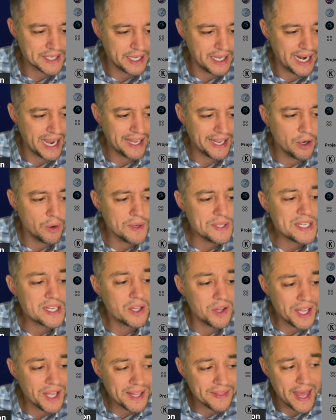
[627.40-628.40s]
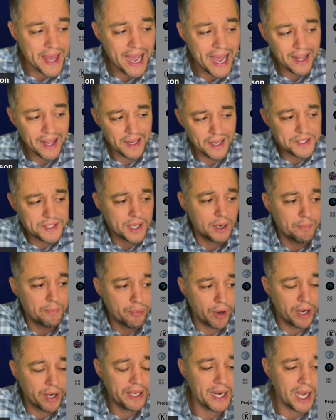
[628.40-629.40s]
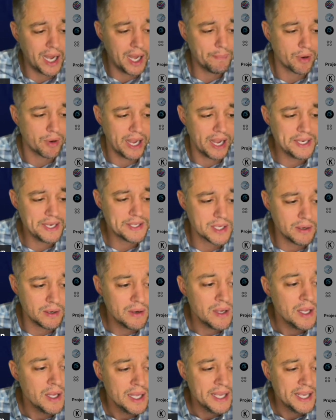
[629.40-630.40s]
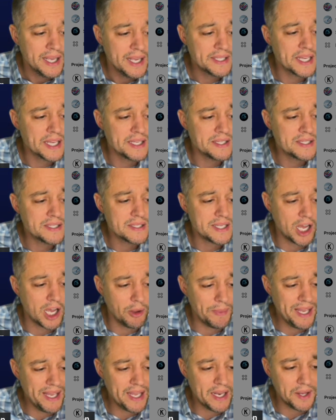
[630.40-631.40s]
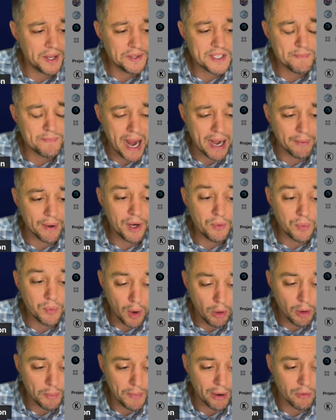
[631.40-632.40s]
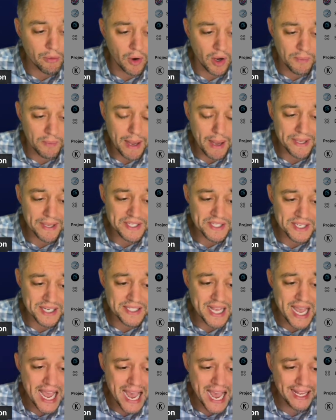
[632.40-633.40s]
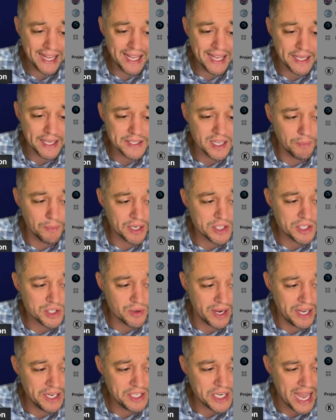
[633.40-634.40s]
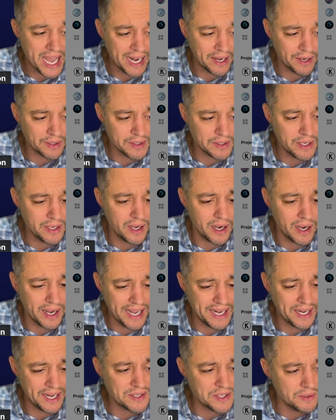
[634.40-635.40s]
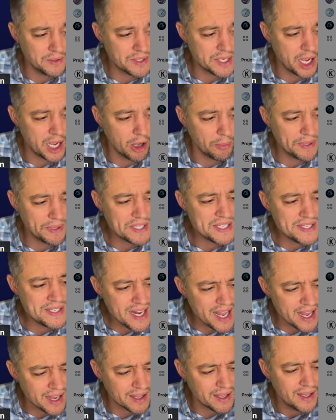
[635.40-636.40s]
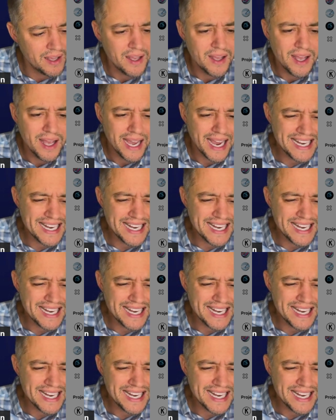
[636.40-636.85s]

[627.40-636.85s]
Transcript: And I can always click that and it's going to bring it up, right? So it says, tell me an inspiring quote about growing my business, adding a somewhat strange ad- uh, anecdote to help it stick. I